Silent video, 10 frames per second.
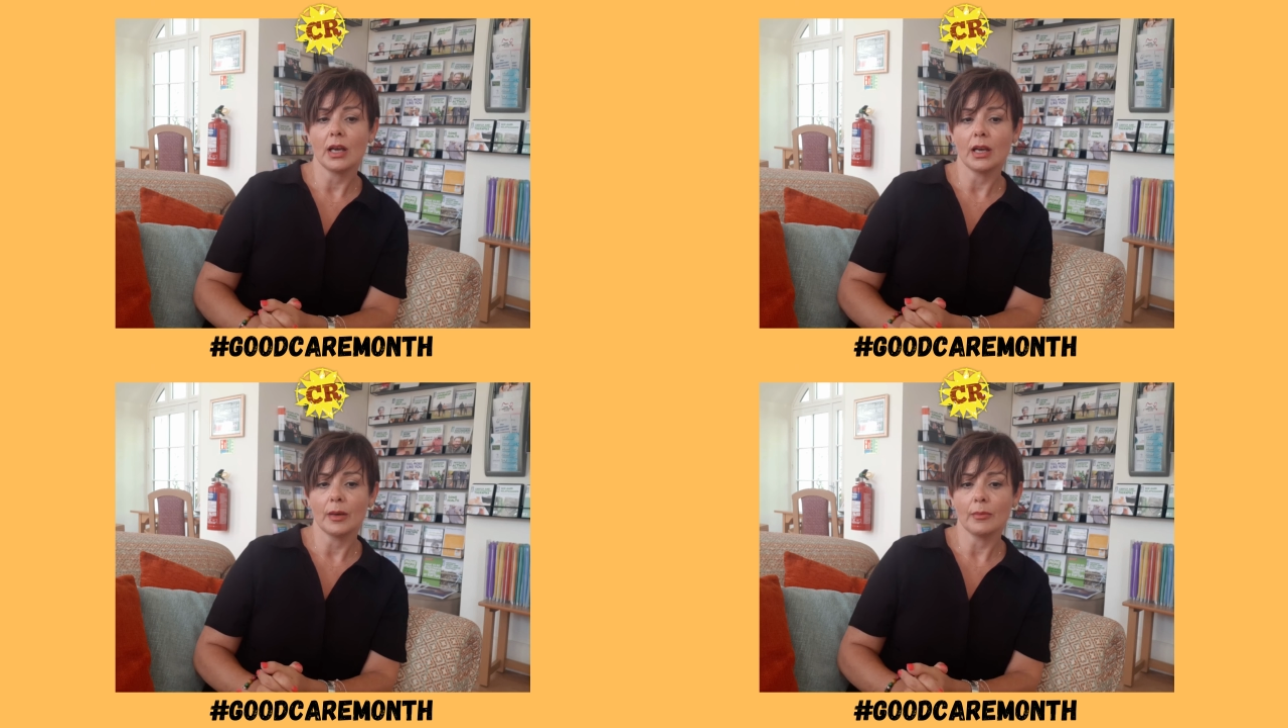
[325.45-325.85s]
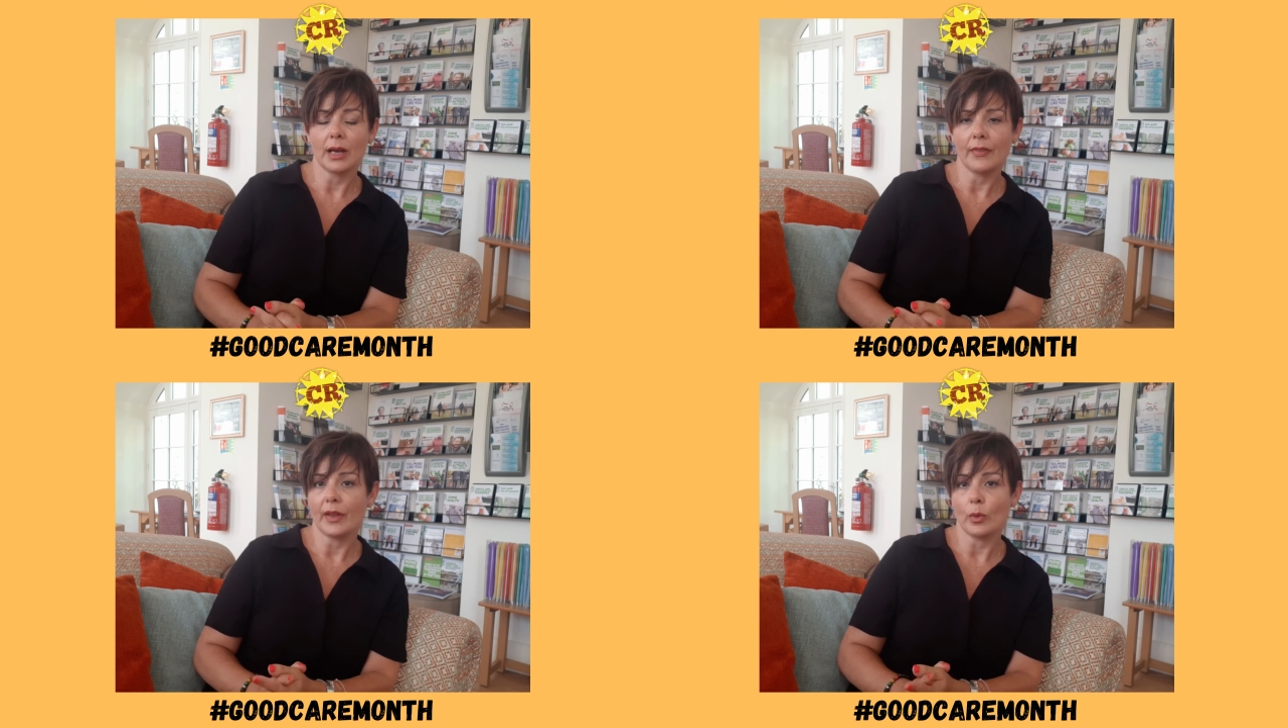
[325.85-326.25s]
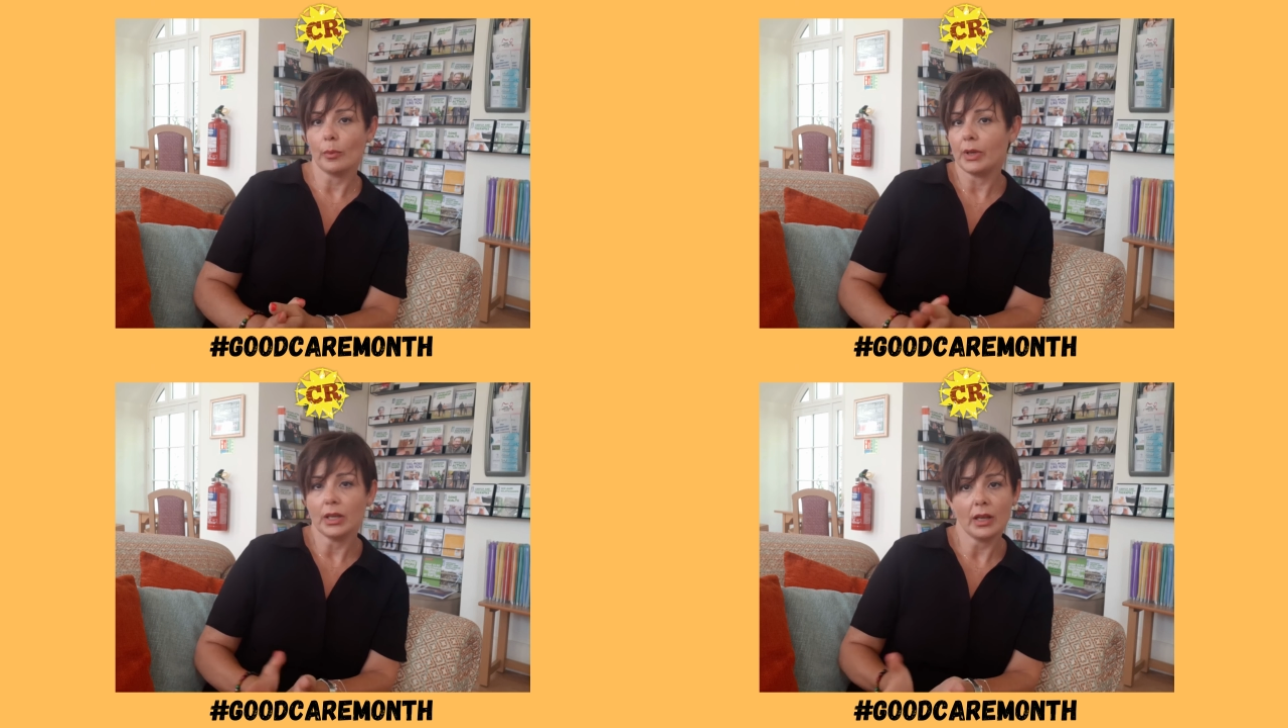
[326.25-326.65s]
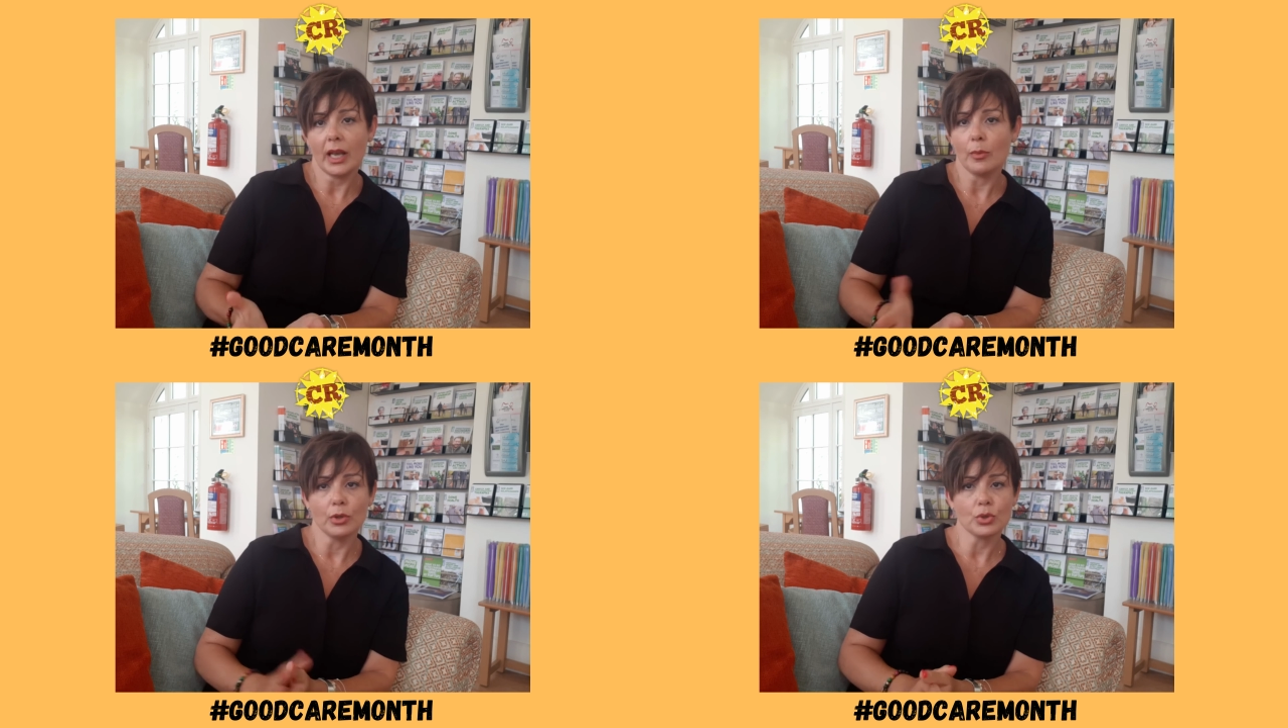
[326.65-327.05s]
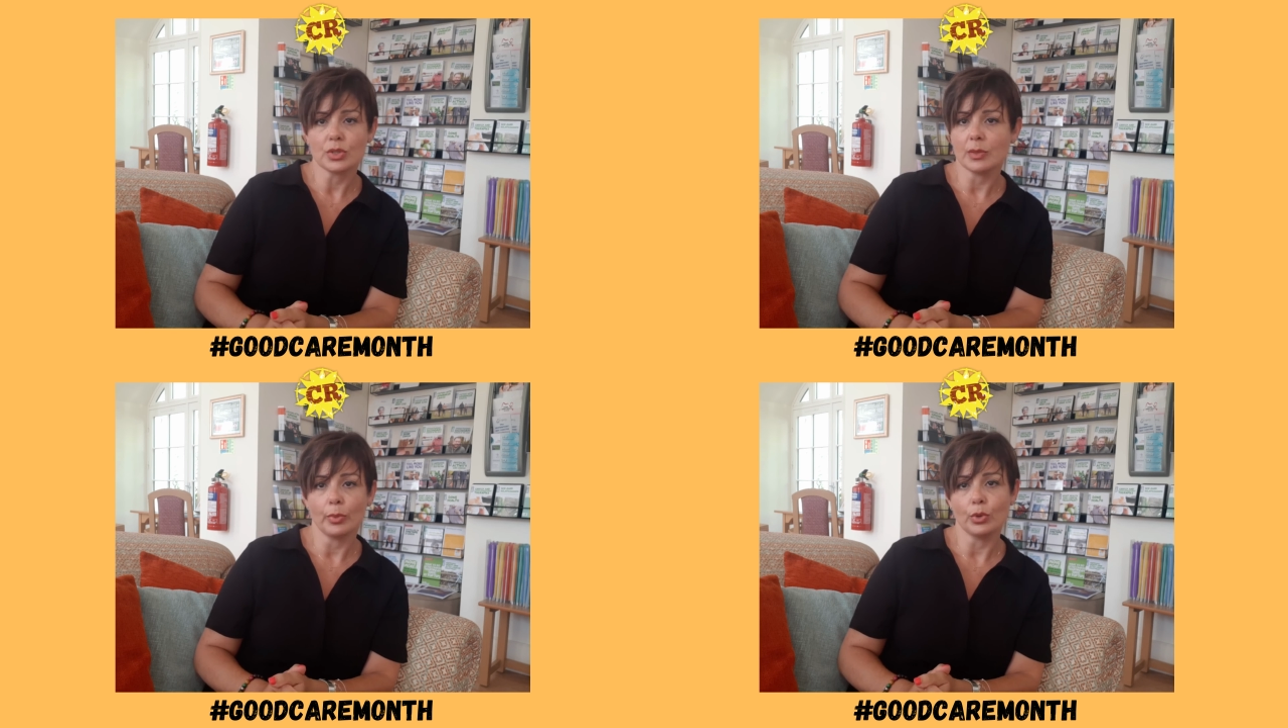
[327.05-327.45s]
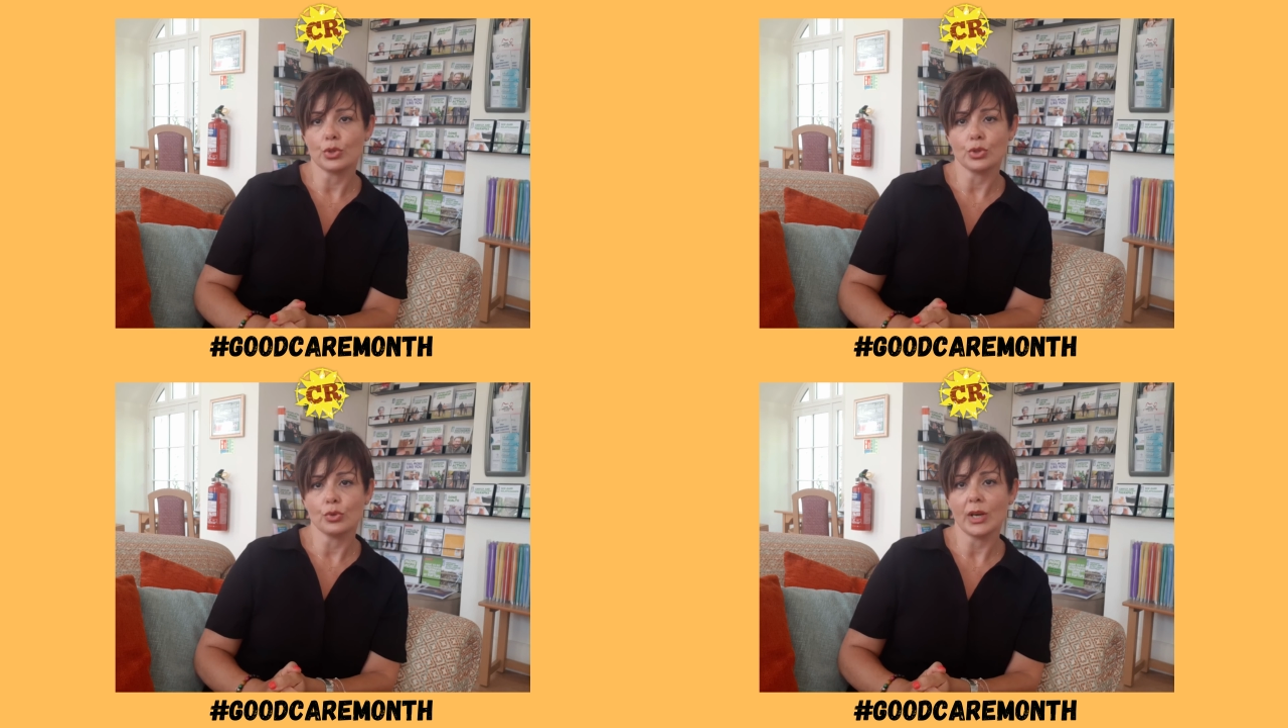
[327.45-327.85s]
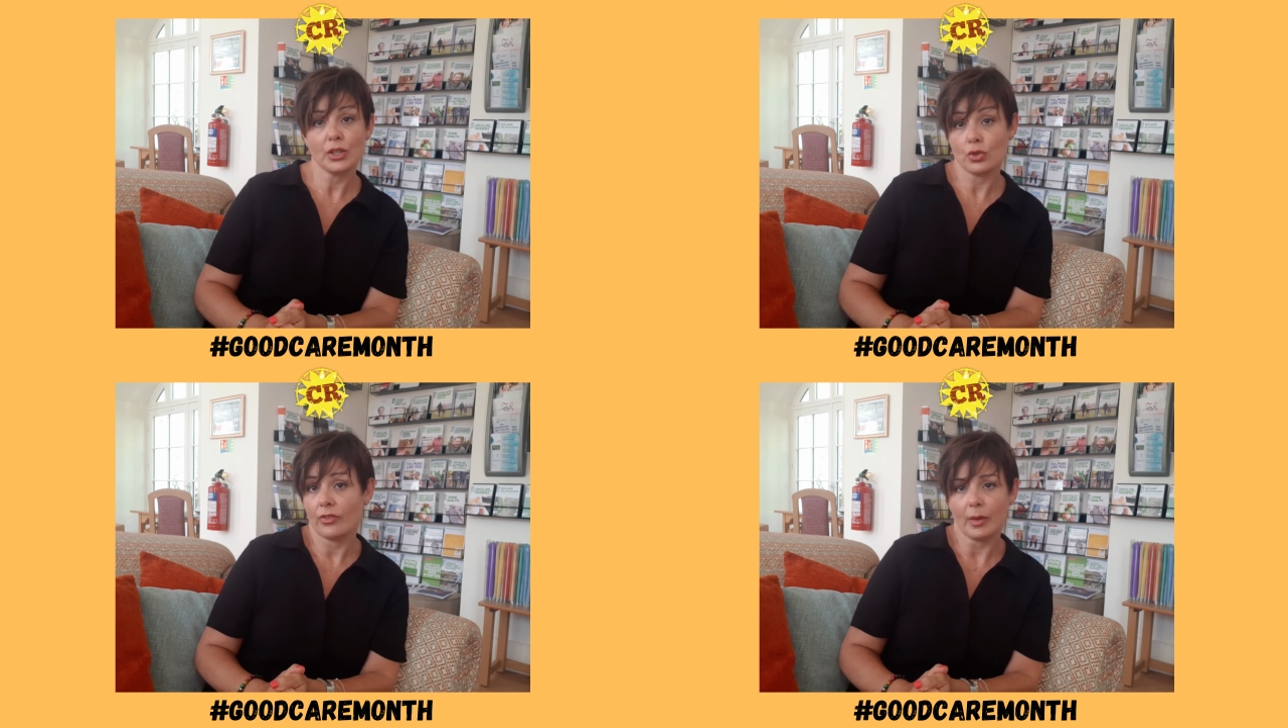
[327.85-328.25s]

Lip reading: and they will be able to support you and your